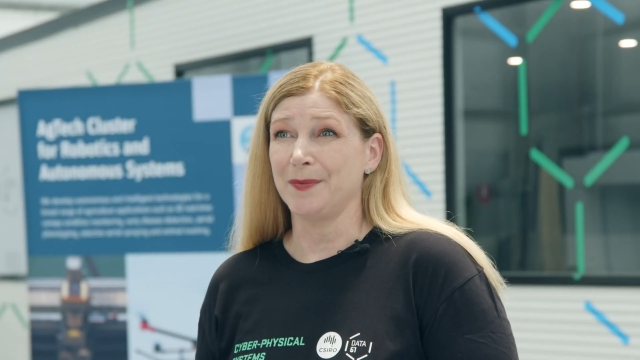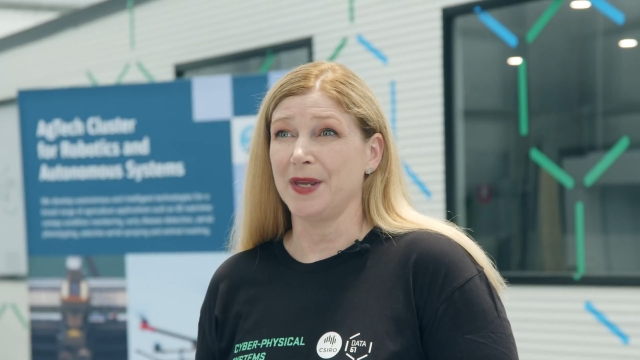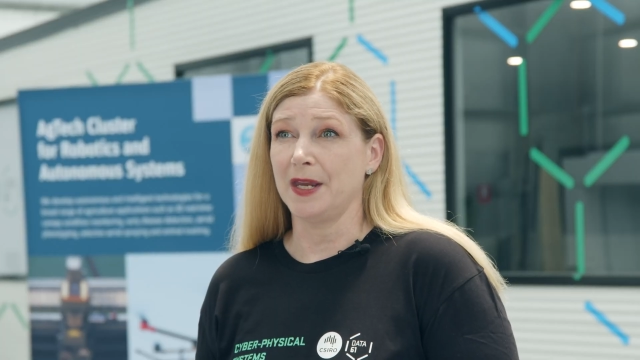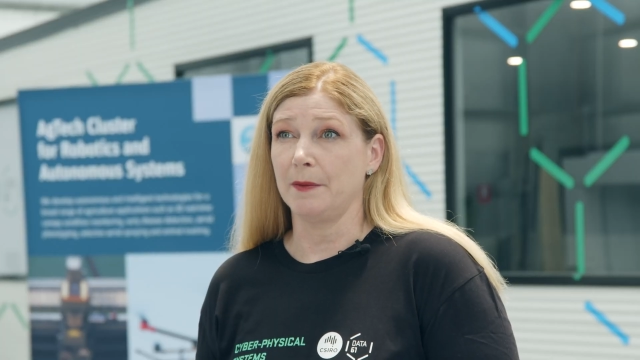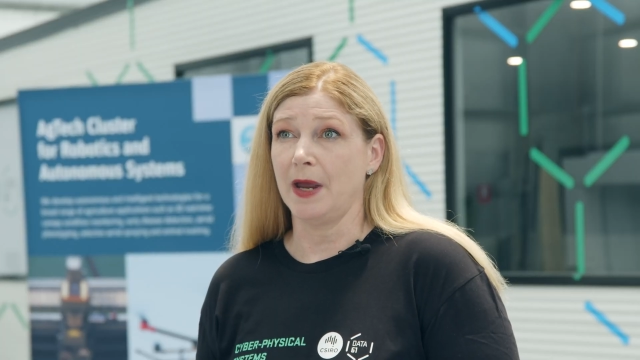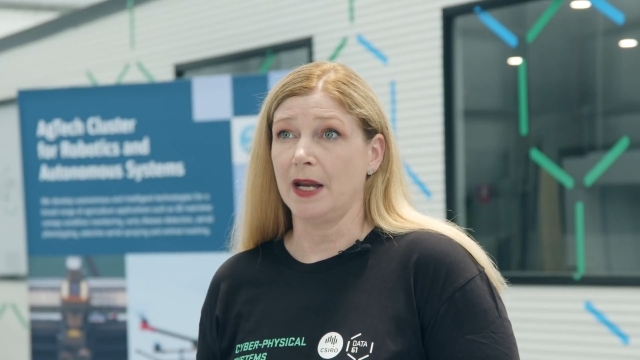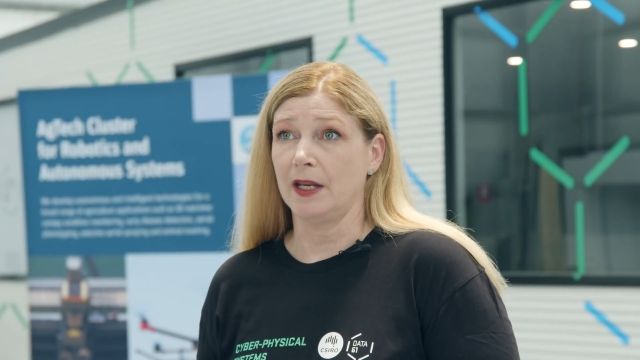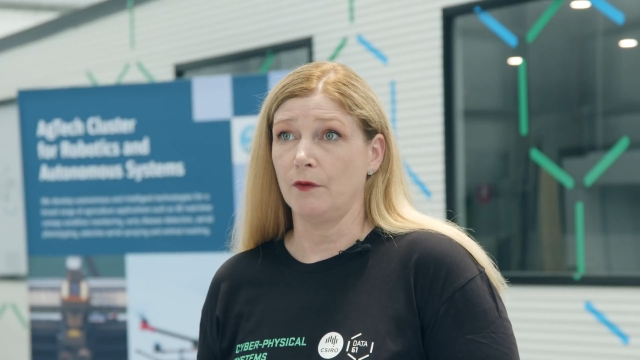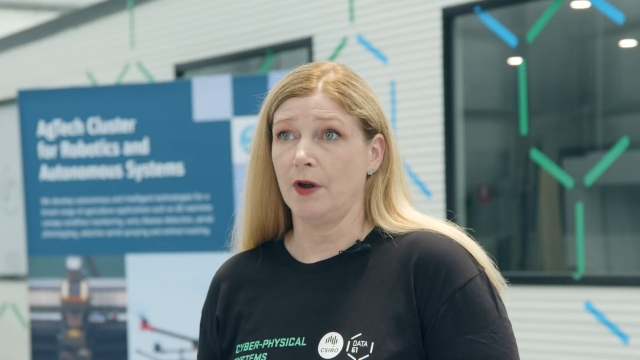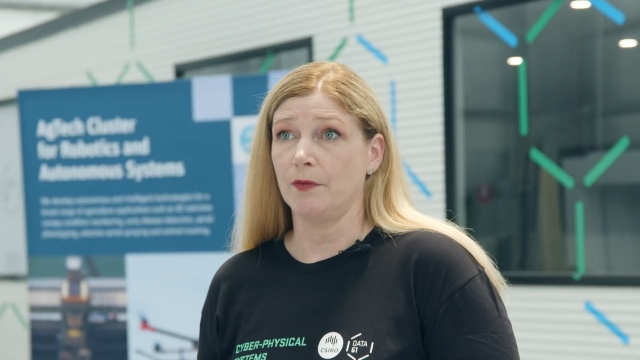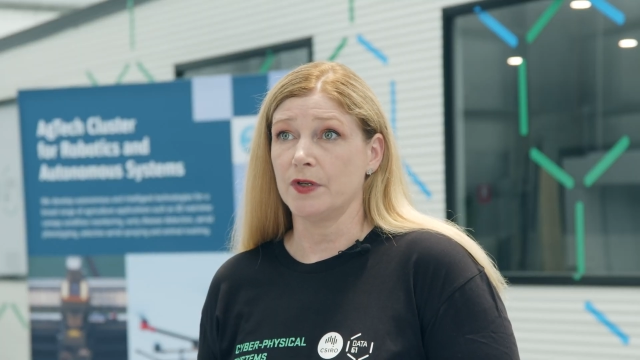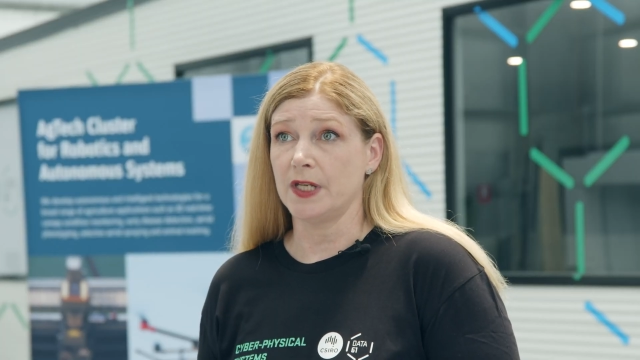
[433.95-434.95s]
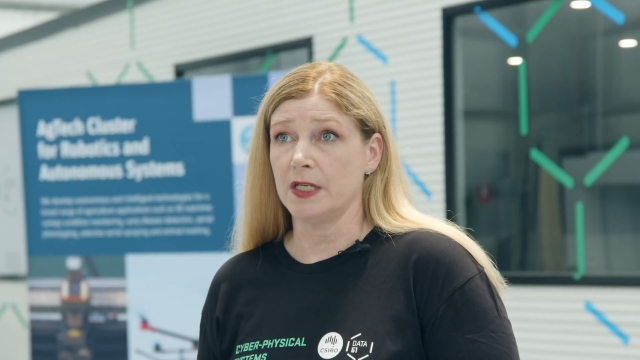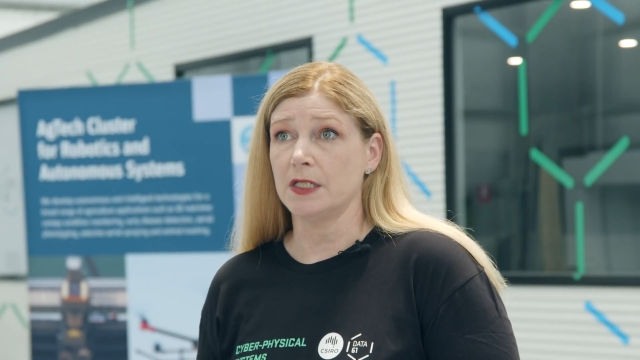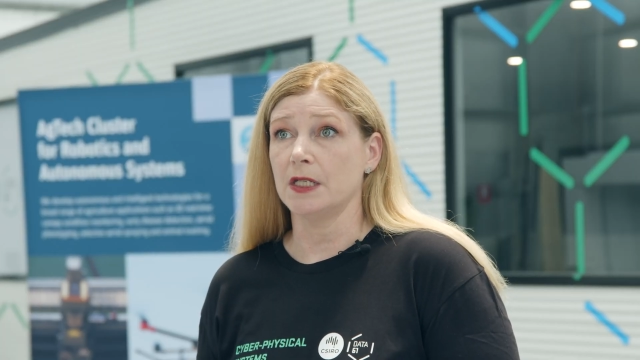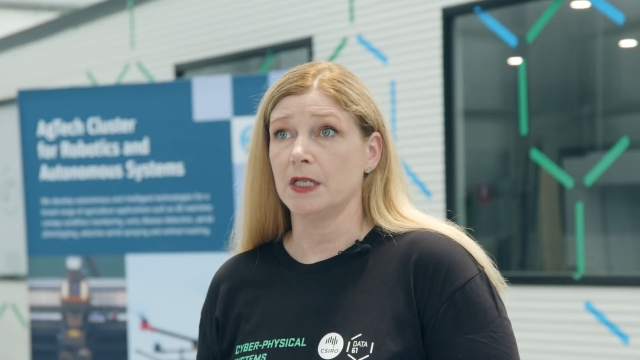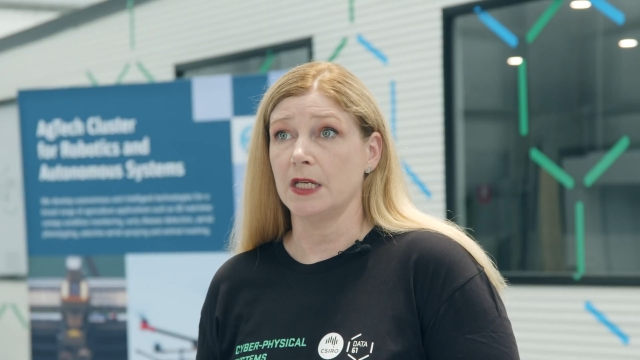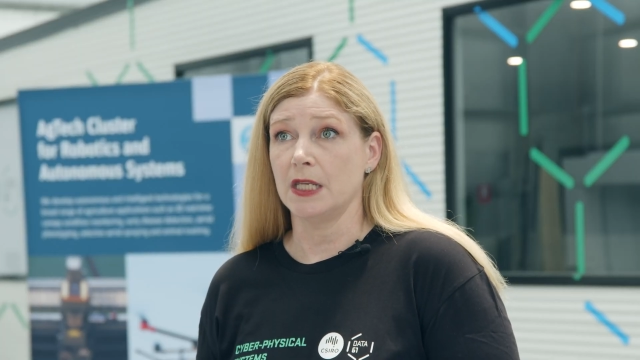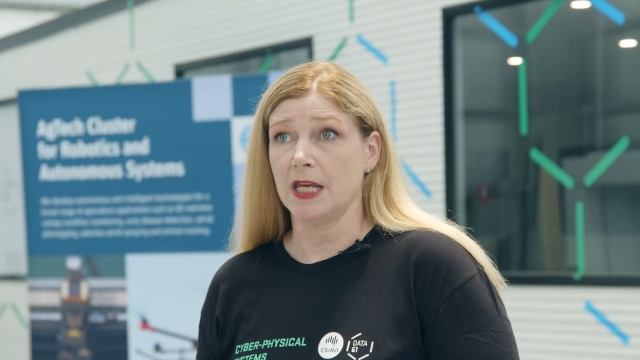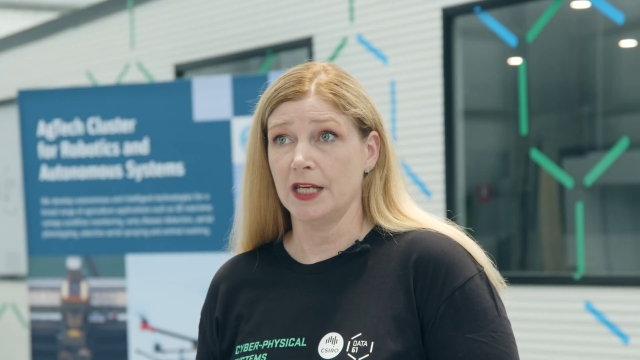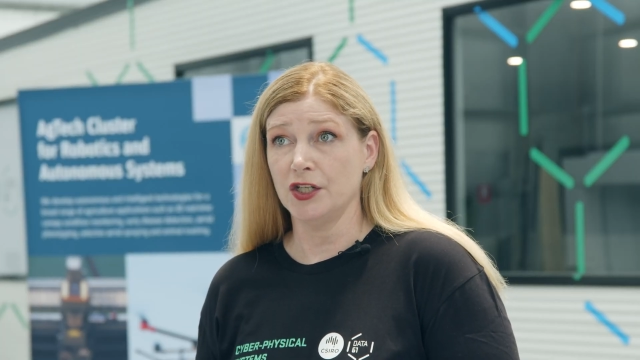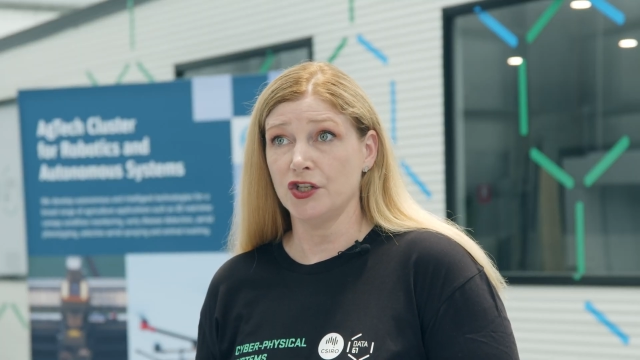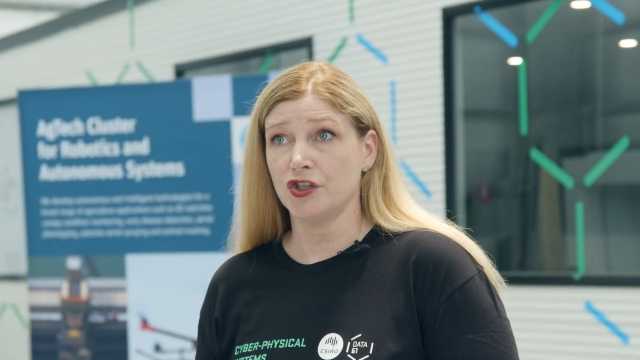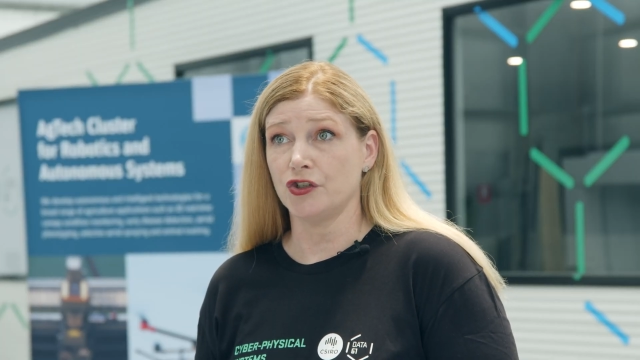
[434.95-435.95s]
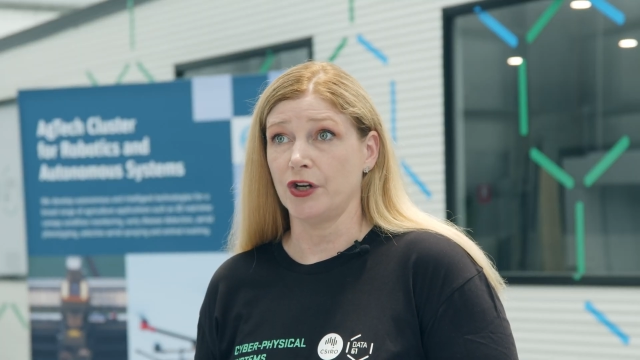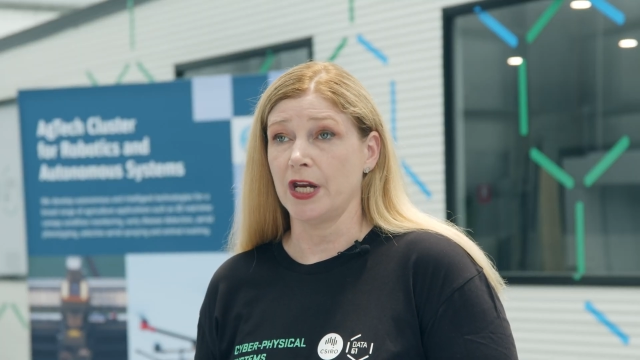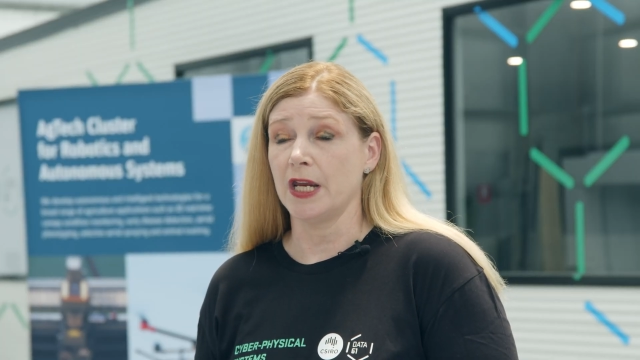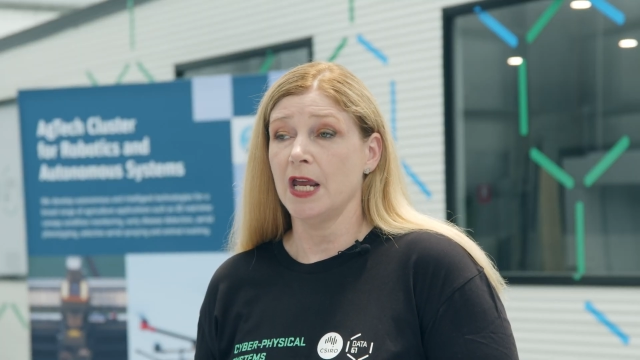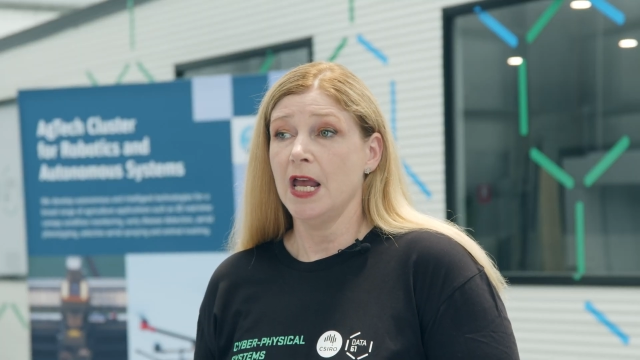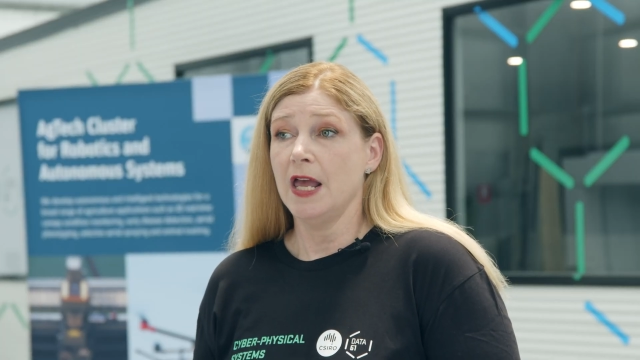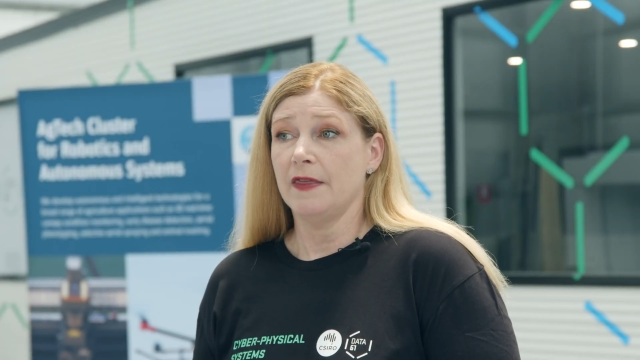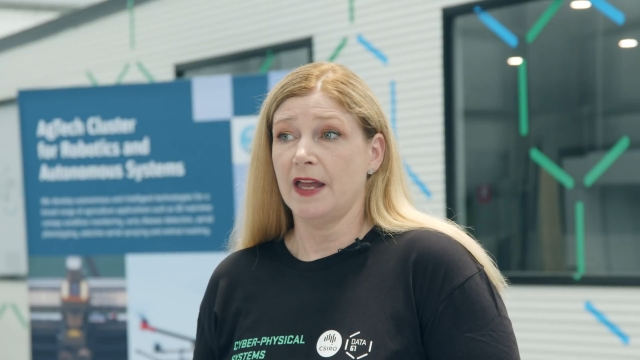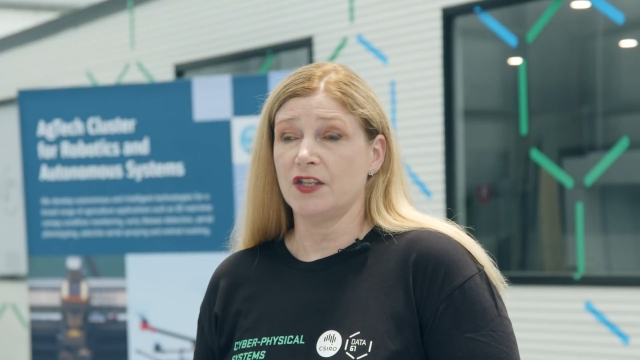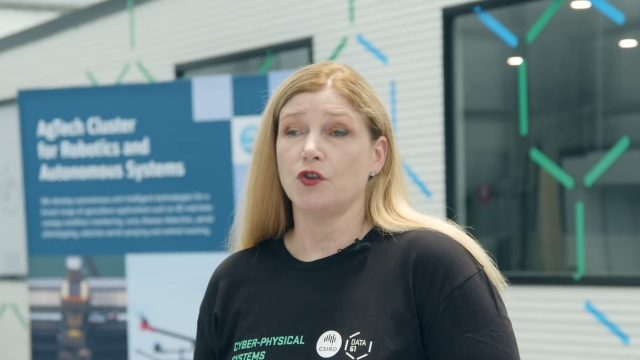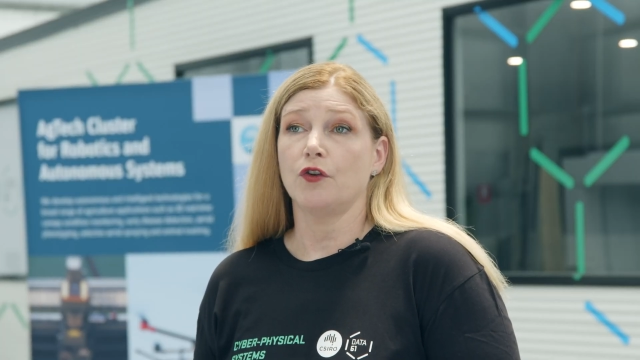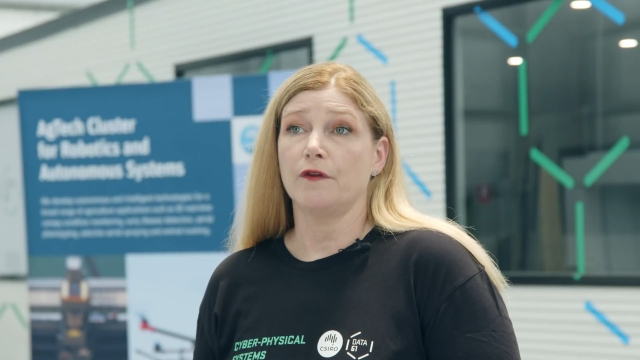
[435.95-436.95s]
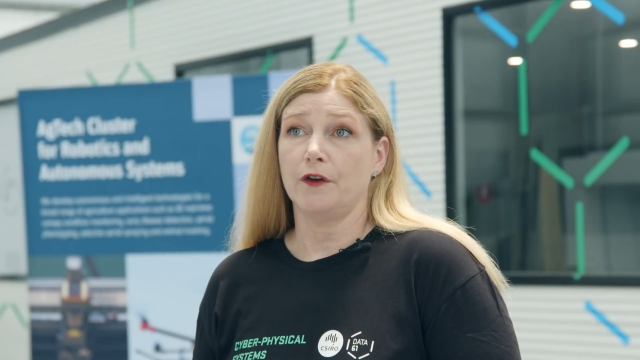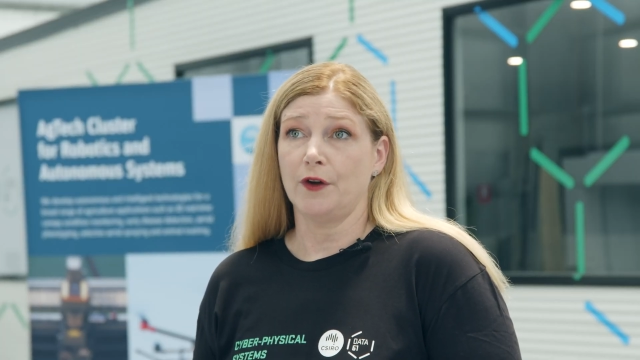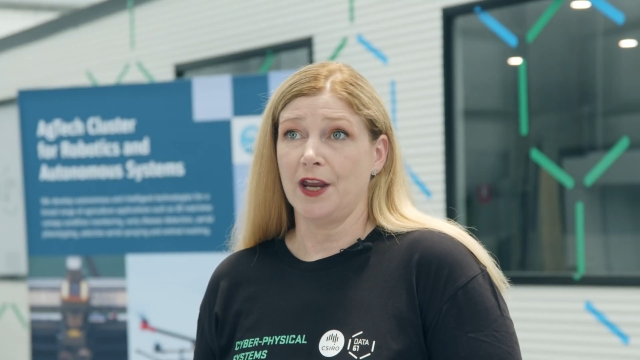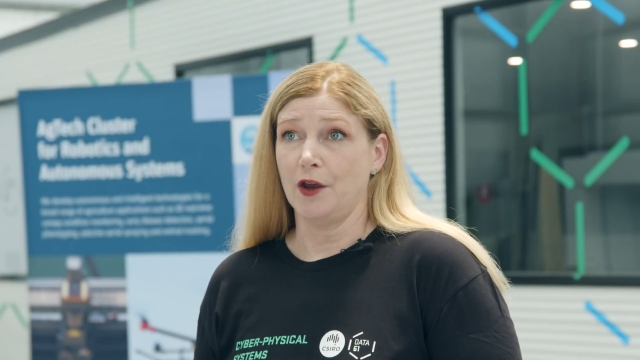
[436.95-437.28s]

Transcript: being mainly represented in the industry, that's not a very